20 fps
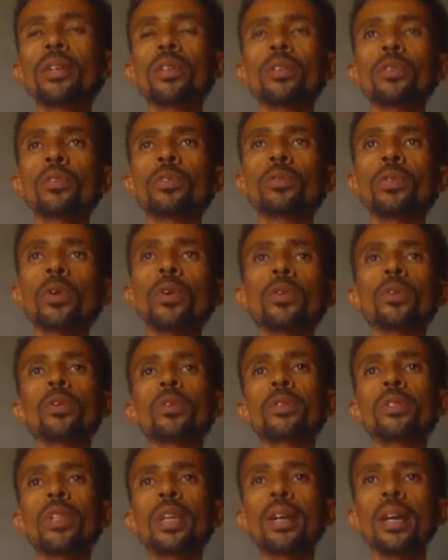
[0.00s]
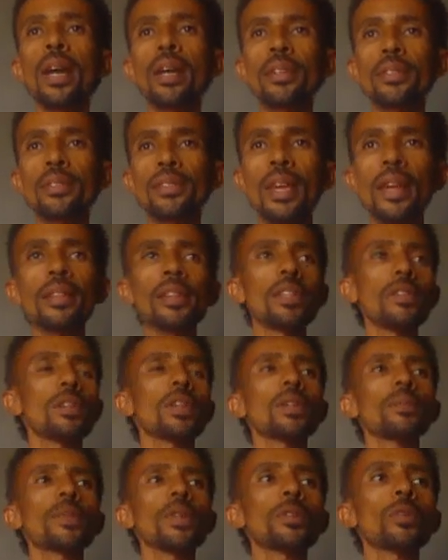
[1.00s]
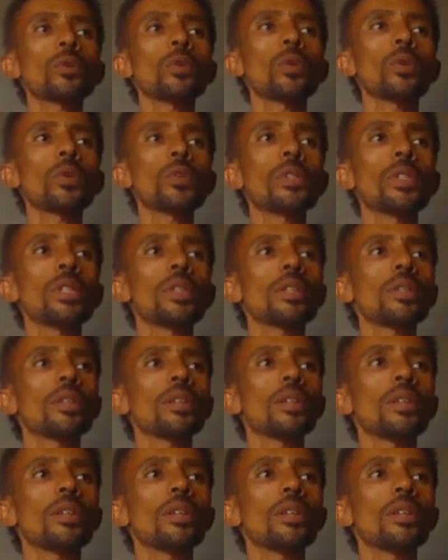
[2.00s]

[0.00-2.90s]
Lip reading: we follow the right scientific methodology,